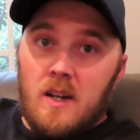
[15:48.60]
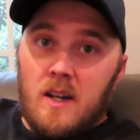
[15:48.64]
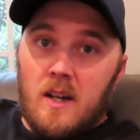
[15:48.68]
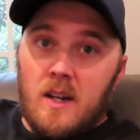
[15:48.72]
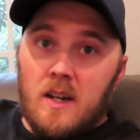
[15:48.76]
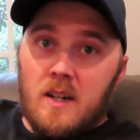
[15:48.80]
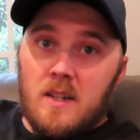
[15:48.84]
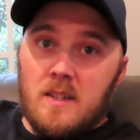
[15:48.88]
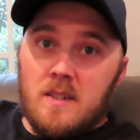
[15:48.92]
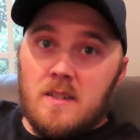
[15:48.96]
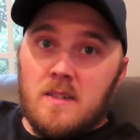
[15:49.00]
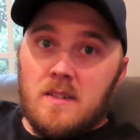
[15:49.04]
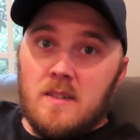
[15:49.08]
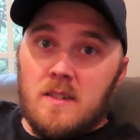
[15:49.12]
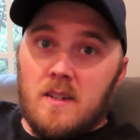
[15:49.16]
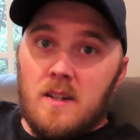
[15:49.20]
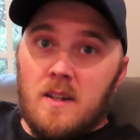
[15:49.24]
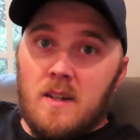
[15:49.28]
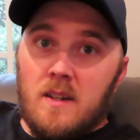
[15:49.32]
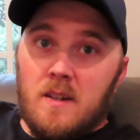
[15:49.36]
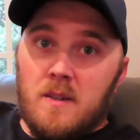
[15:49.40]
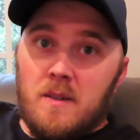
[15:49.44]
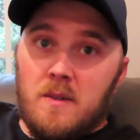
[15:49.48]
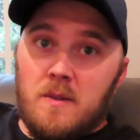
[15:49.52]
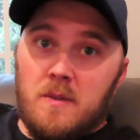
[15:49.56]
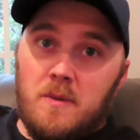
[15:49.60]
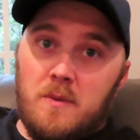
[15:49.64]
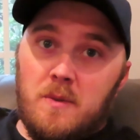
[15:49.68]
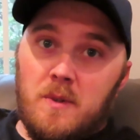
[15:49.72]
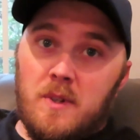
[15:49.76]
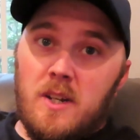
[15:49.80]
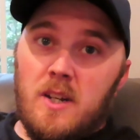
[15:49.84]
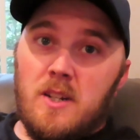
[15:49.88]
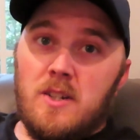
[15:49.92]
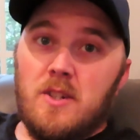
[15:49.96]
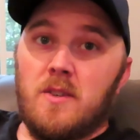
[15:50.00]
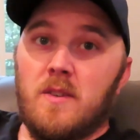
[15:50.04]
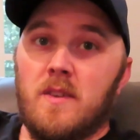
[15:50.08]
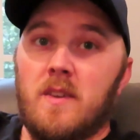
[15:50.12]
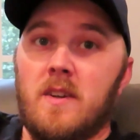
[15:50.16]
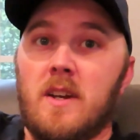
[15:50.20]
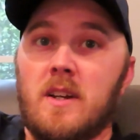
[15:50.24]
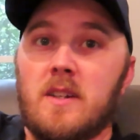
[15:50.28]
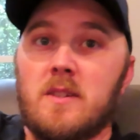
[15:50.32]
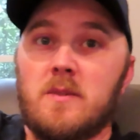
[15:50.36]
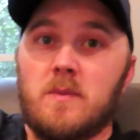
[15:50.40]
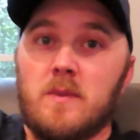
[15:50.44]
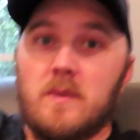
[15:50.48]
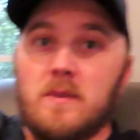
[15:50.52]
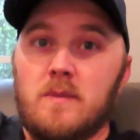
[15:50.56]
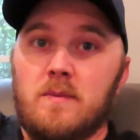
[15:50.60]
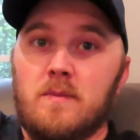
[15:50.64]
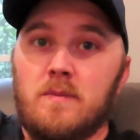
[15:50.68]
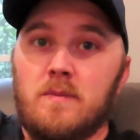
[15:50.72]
I guess we'll catch you on the next one.